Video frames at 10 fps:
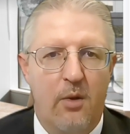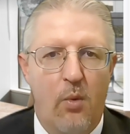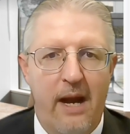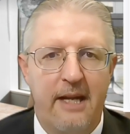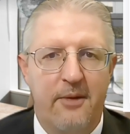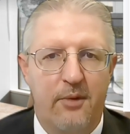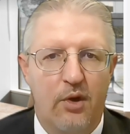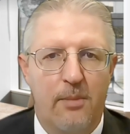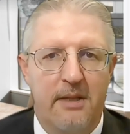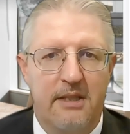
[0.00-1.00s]
in a waiting
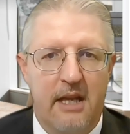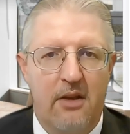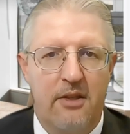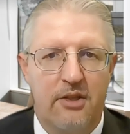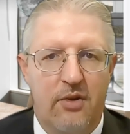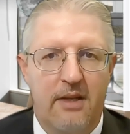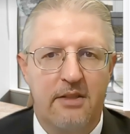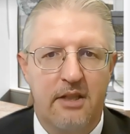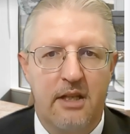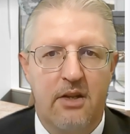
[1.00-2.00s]
room until the
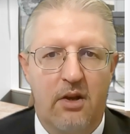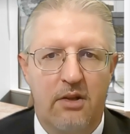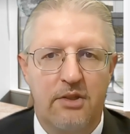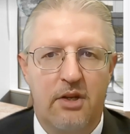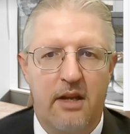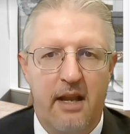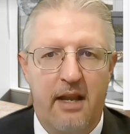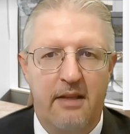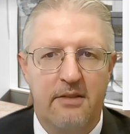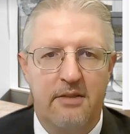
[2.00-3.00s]
trustee calls your
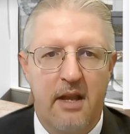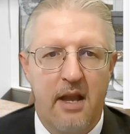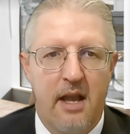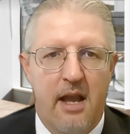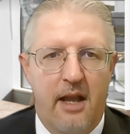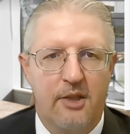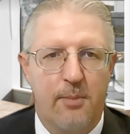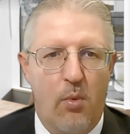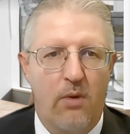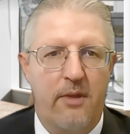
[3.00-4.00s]
case, as
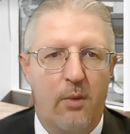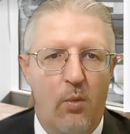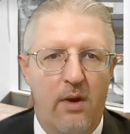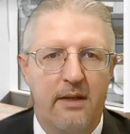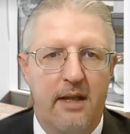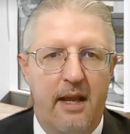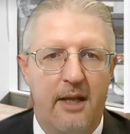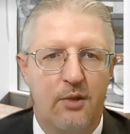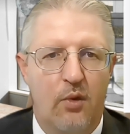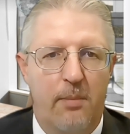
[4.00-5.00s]
more than one
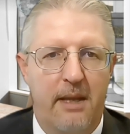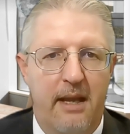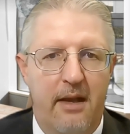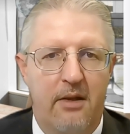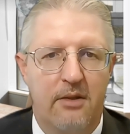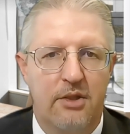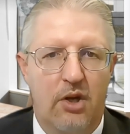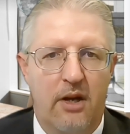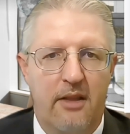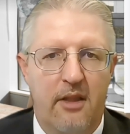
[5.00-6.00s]
case will be held
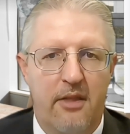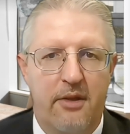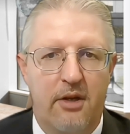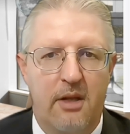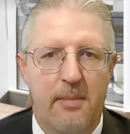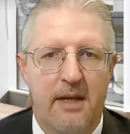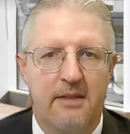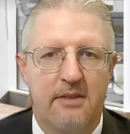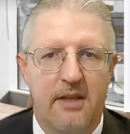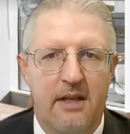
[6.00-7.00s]
during the
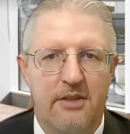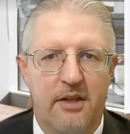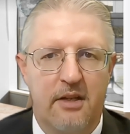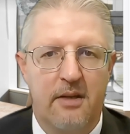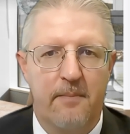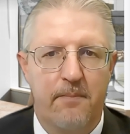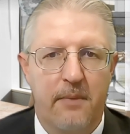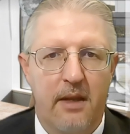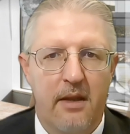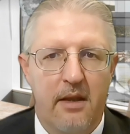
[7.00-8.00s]
30-minute session.
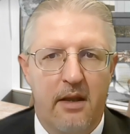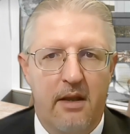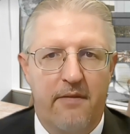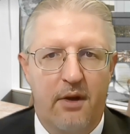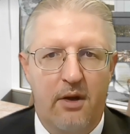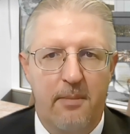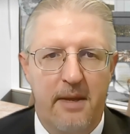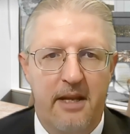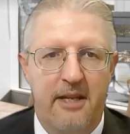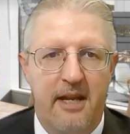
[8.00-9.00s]
If you're
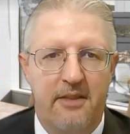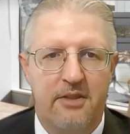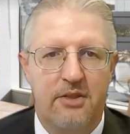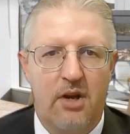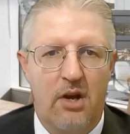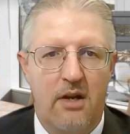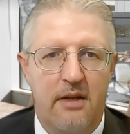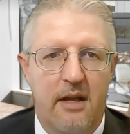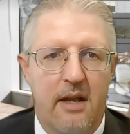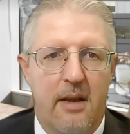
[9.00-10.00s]
admitted at the
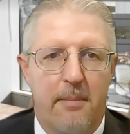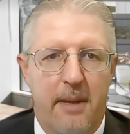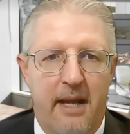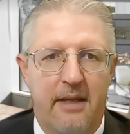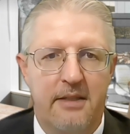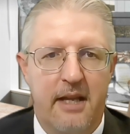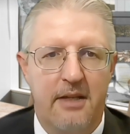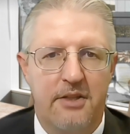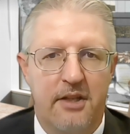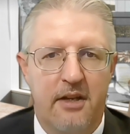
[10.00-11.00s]
start, pay
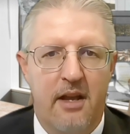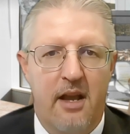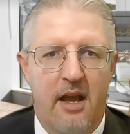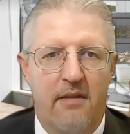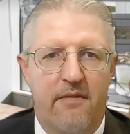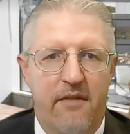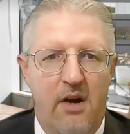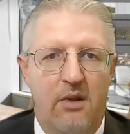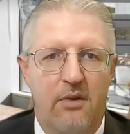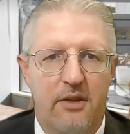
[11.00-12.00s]
attention and
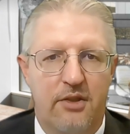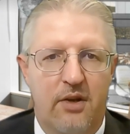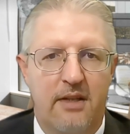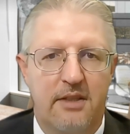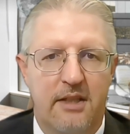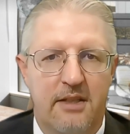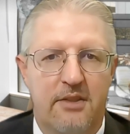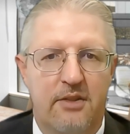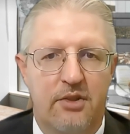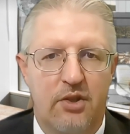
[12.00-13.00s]
follow the
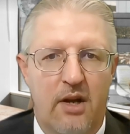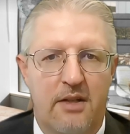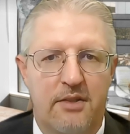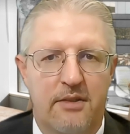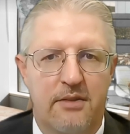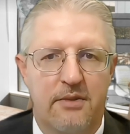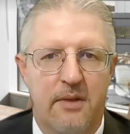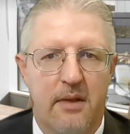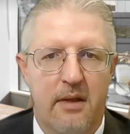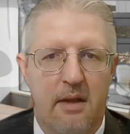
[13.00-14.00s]
trustee's instructions.